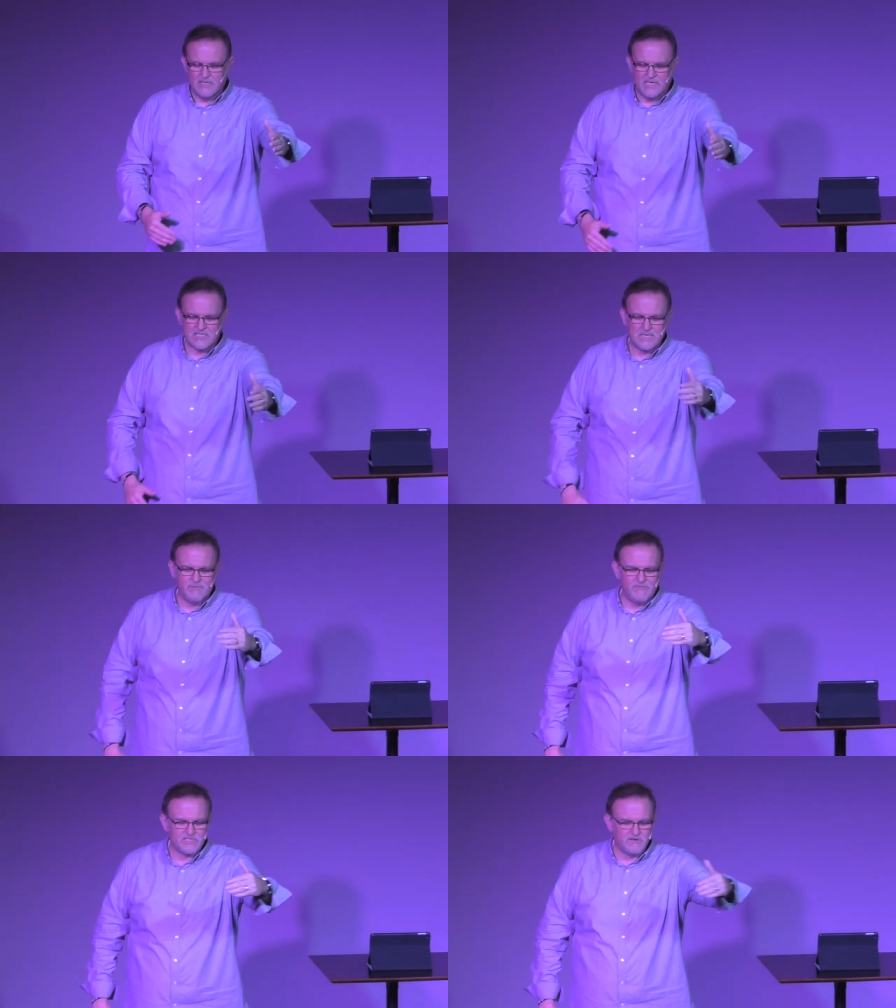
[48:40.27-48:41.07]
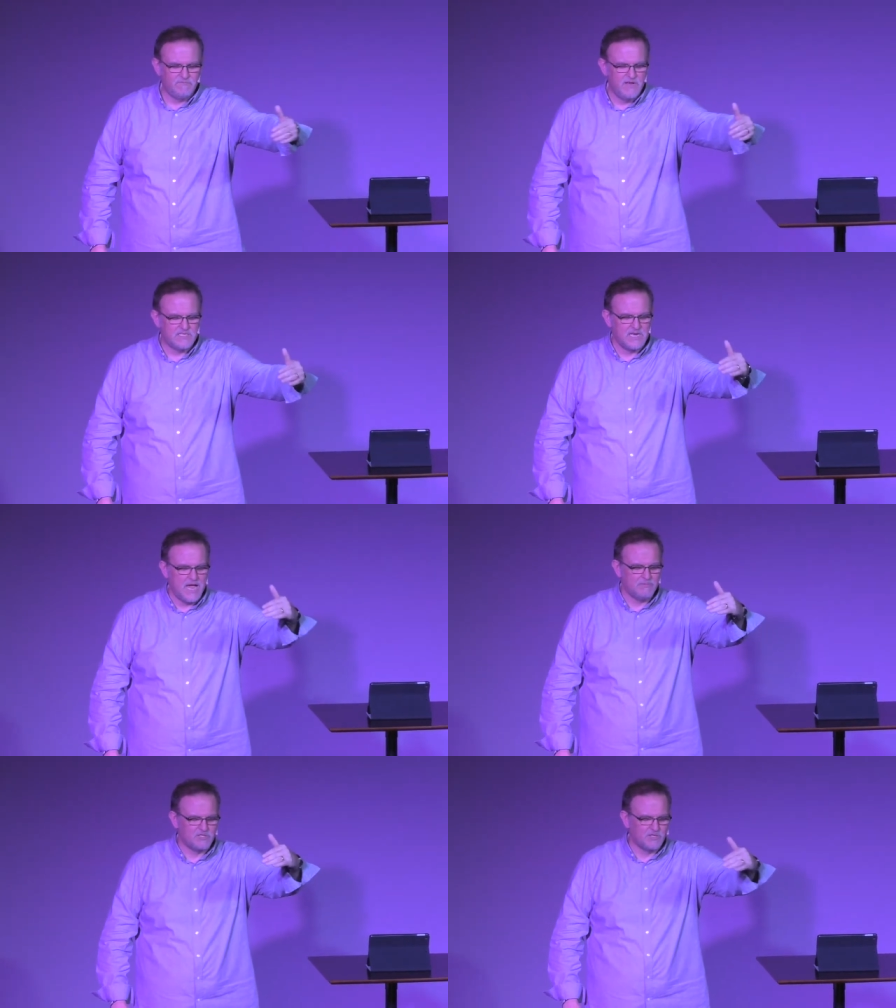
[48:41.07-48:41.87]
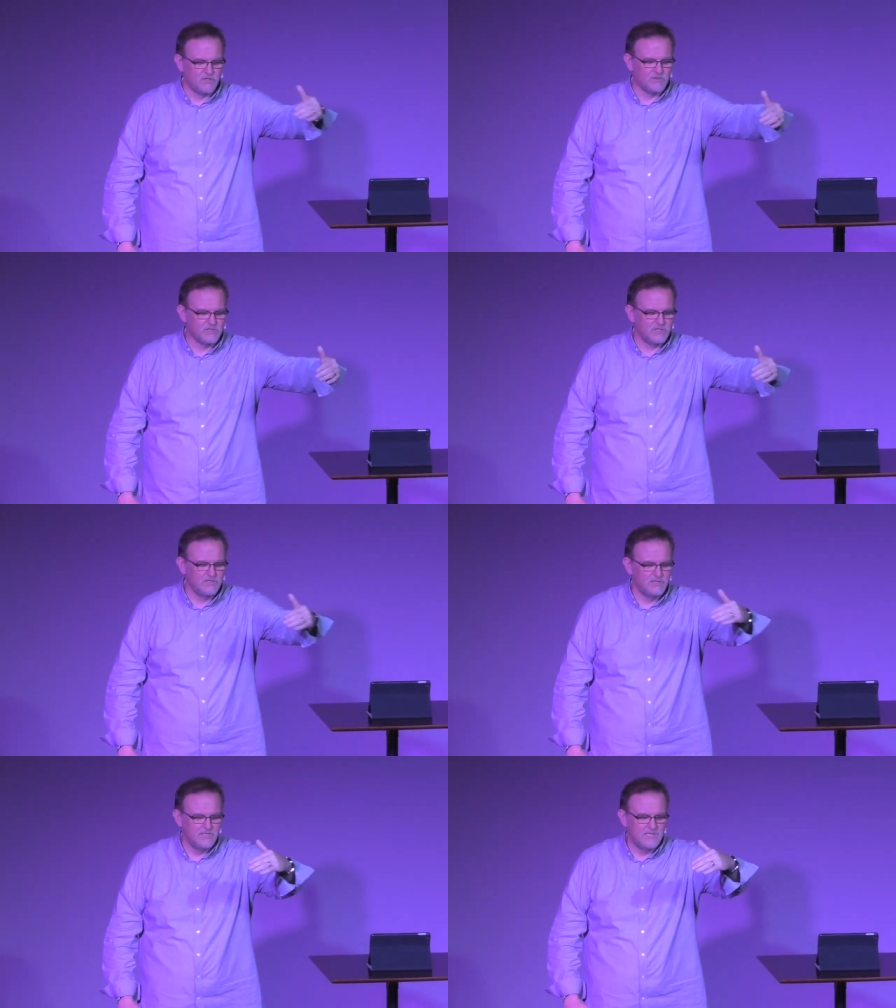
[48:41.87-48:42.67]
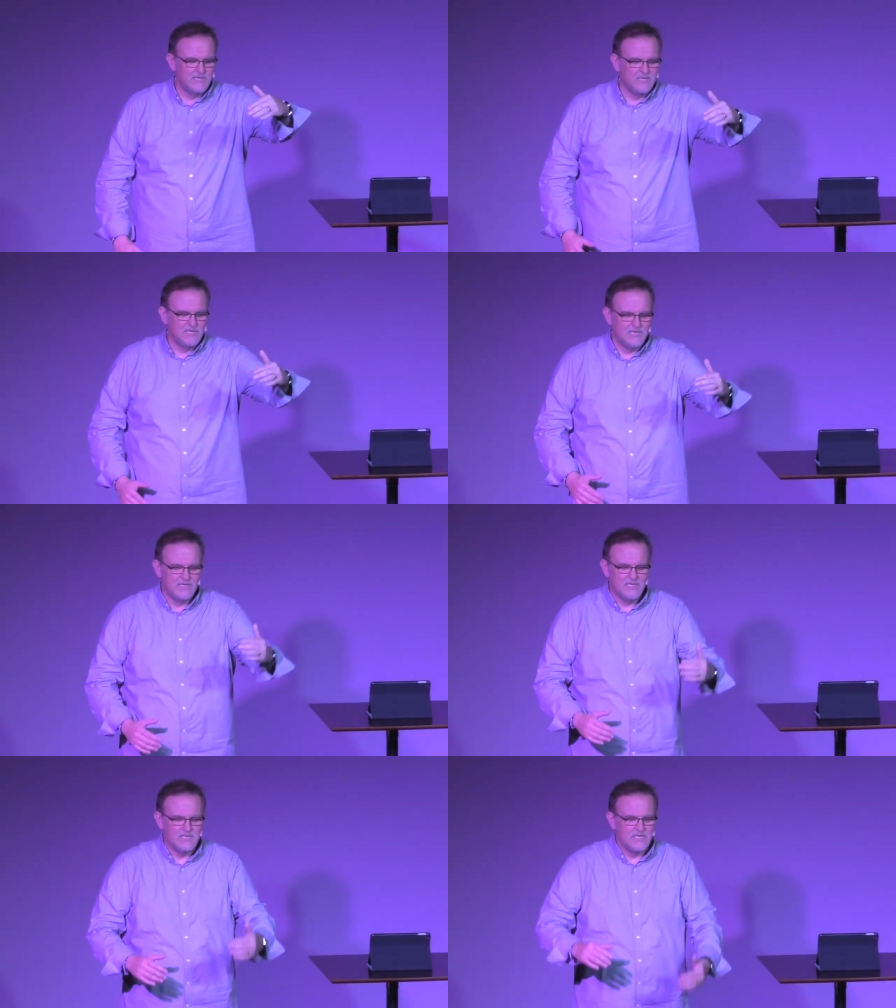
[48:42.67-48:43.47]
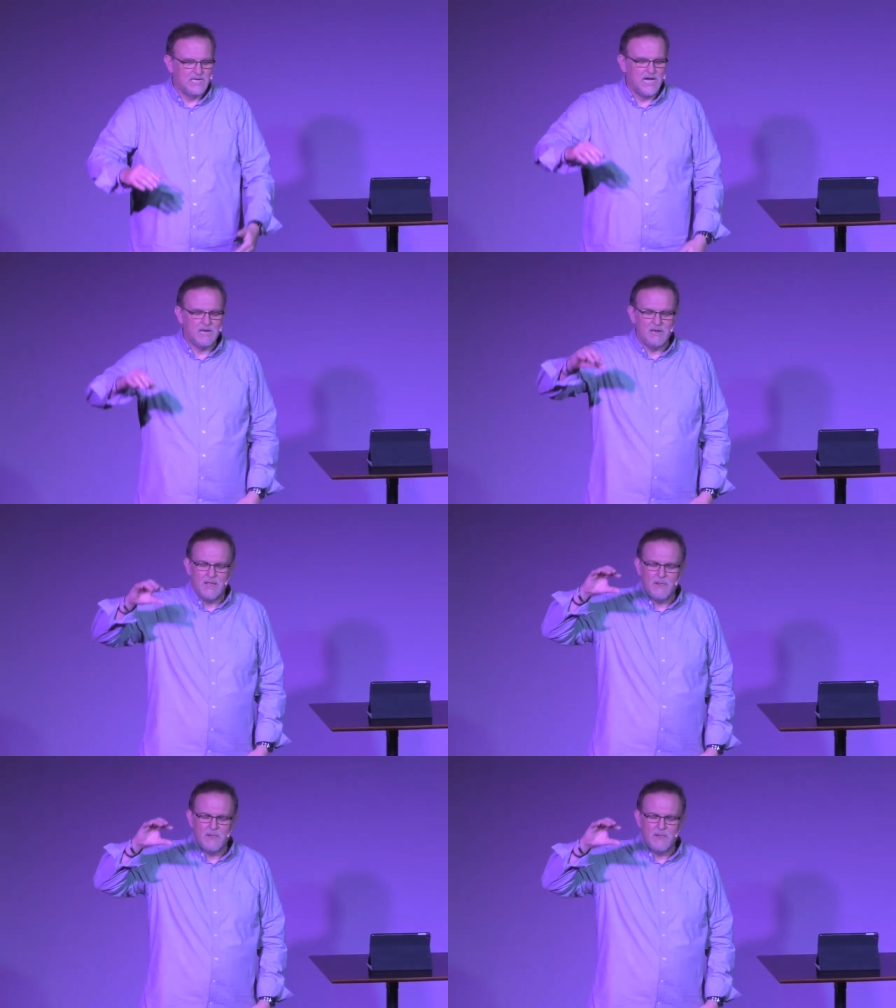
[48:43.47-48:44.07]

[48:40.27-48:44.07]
God, some of us are facing obstacles. God,